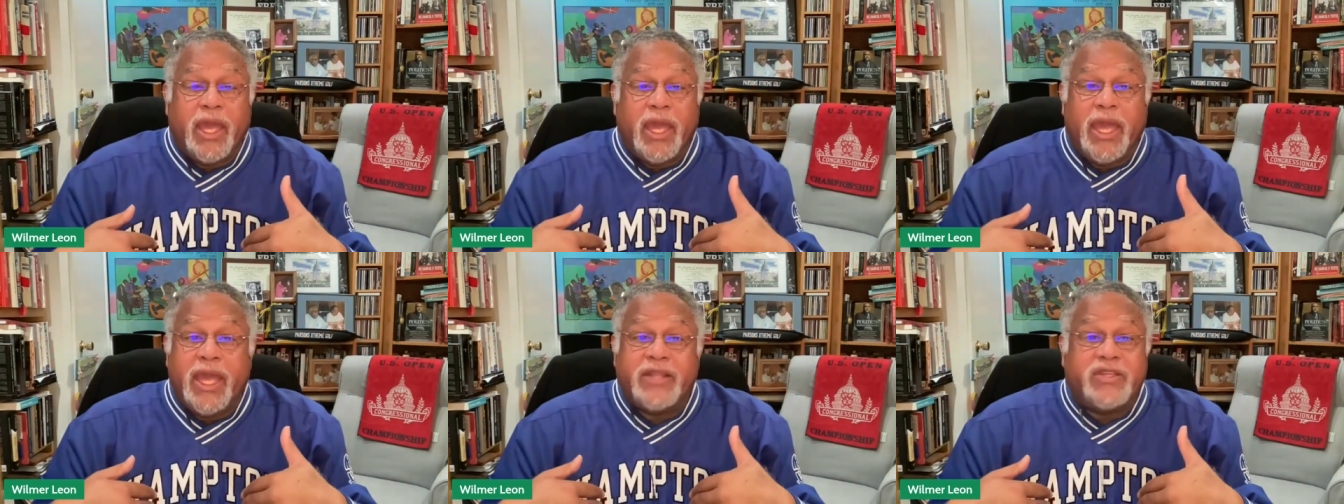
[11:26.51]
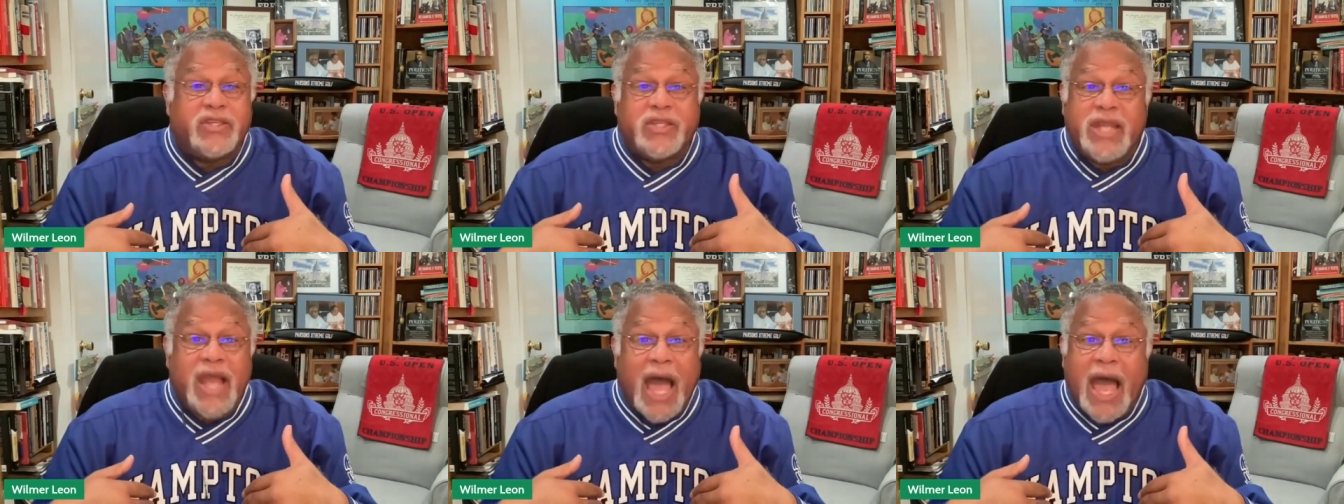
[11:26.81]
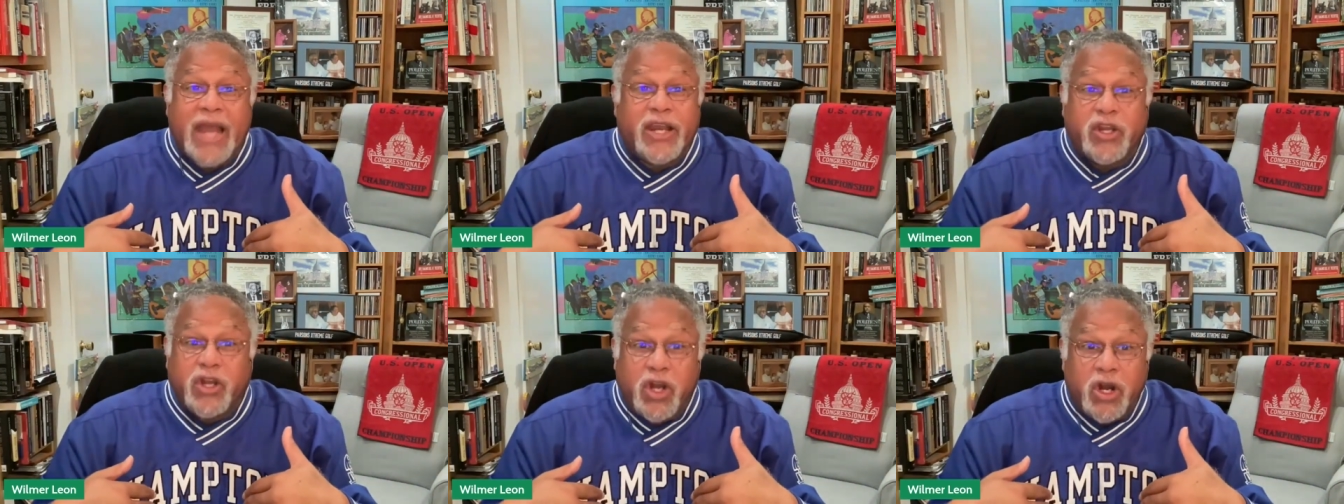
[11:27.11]
it's
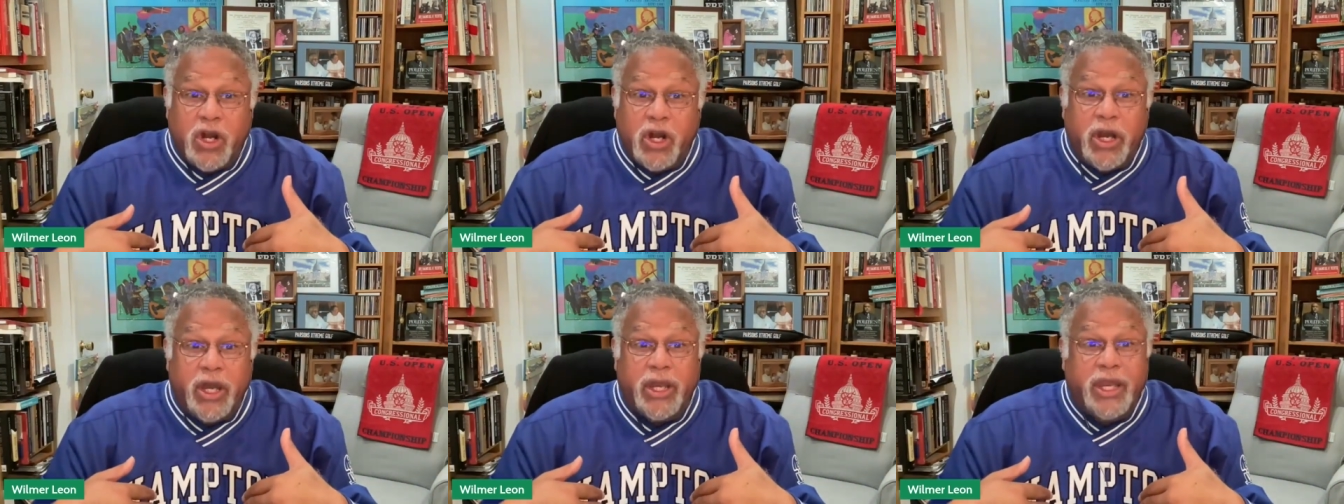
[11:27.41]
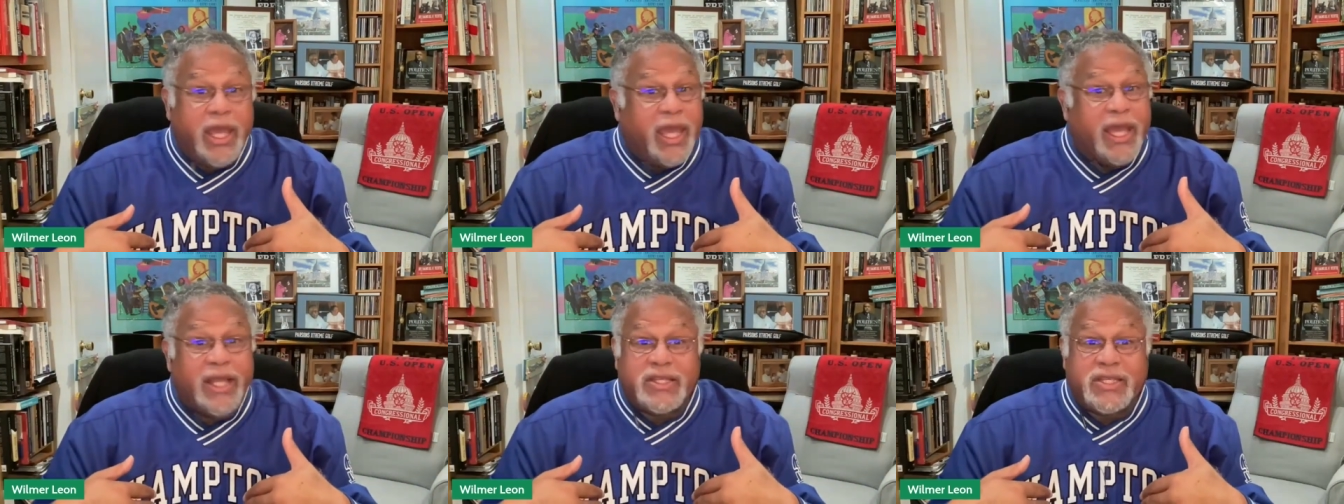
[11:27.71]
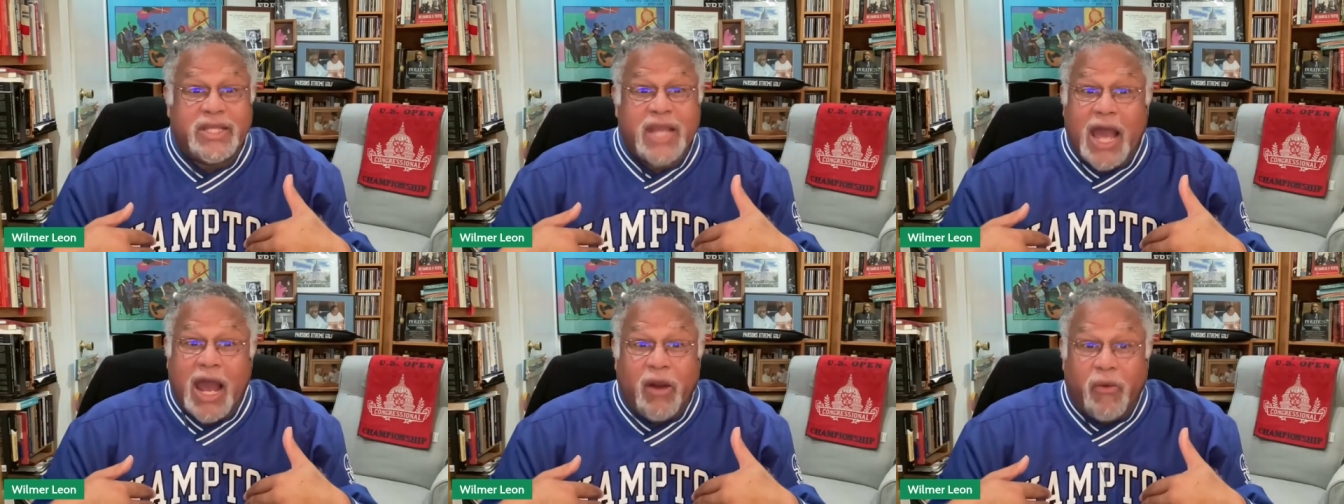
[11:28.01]
not good,
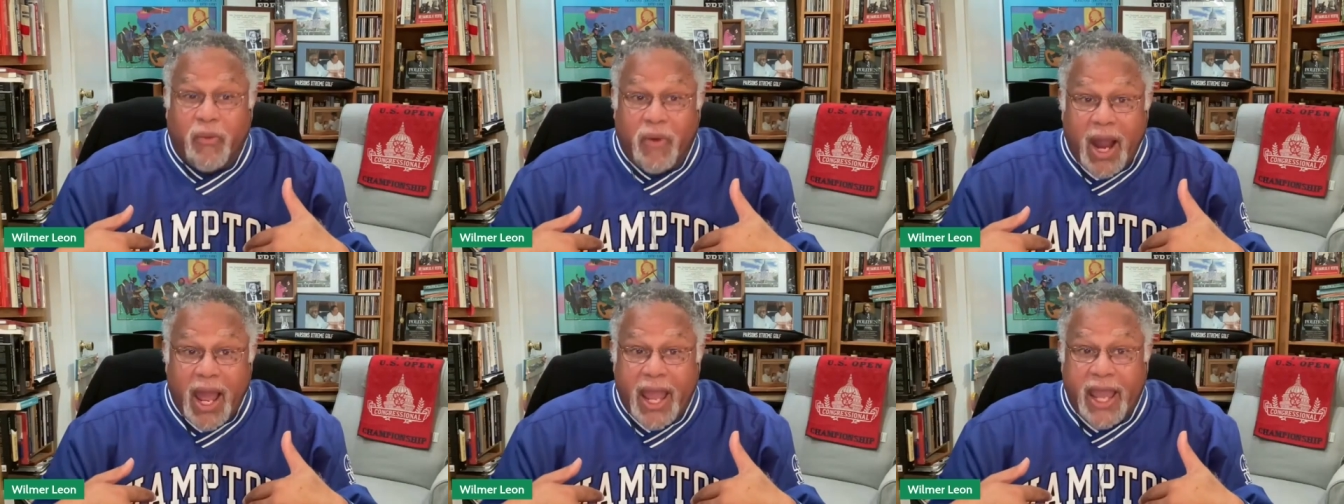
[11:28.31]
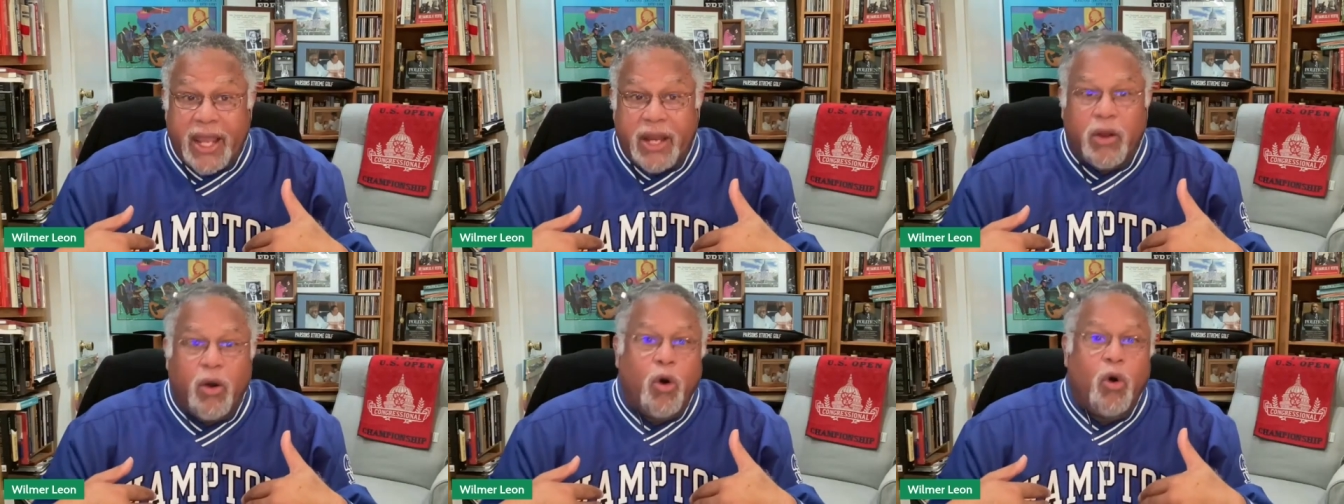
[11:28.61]
it's not right,